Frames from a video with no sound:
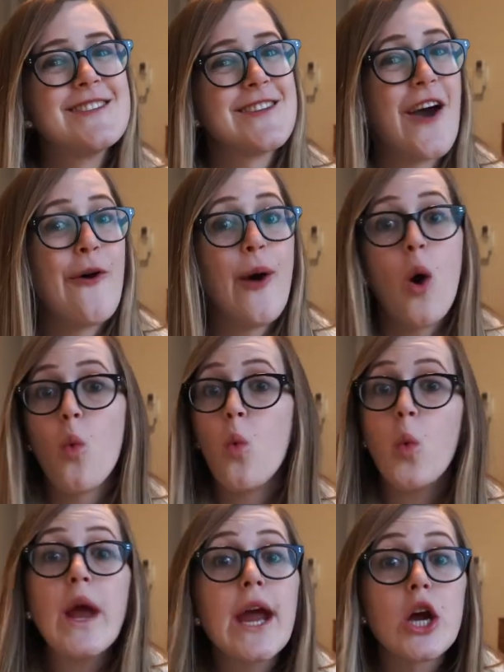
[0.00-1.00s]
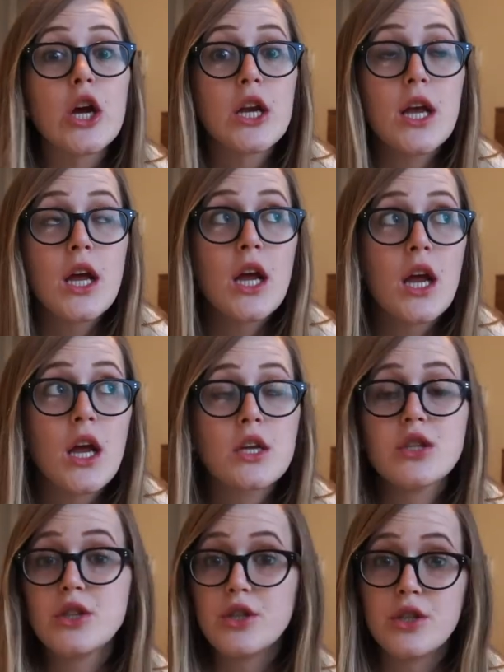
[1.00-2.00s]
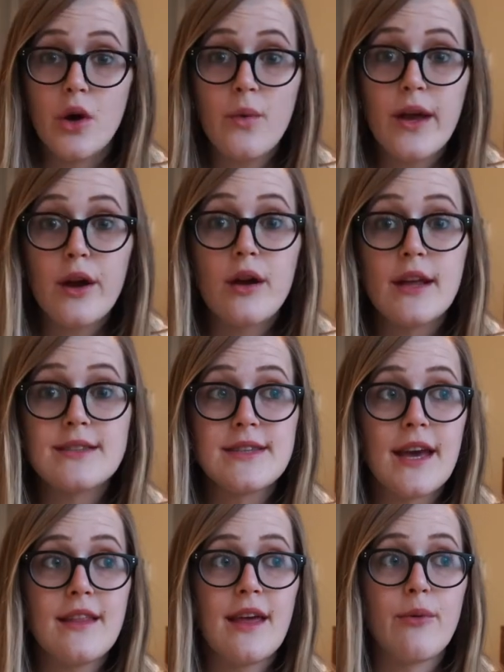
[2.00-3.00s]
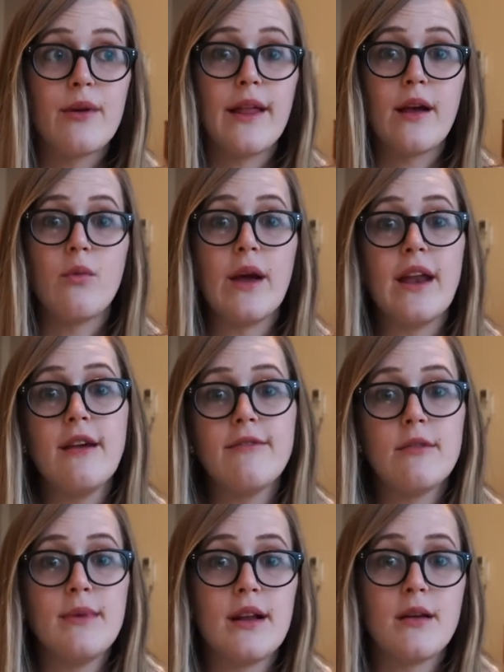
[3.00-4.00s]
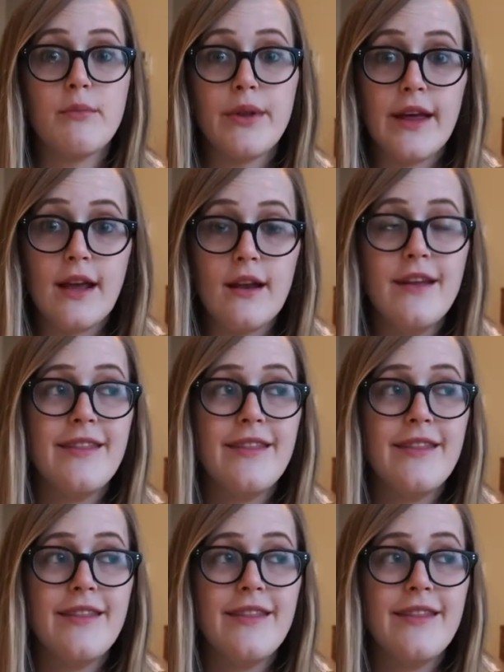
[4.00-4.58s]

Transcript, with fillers: So weird so weird. It's like they were like waiting for me to complain.